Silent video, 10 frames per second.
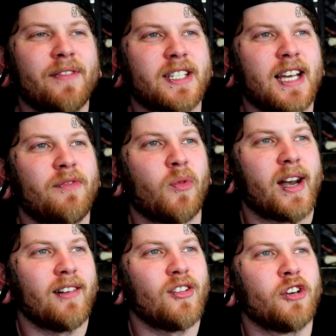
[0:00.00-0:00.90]
I have a tough
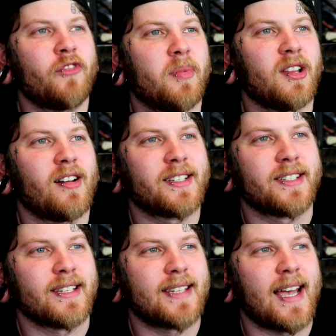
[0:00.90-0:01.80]
one. I don't know if it belongs
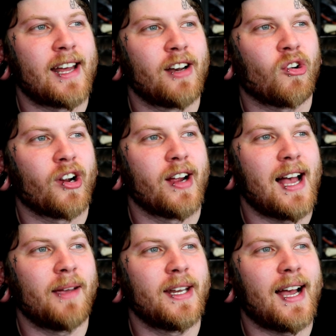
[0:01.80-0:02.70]
in this category.
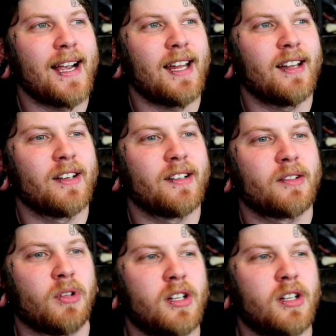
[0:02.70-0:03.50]
I mean, I kind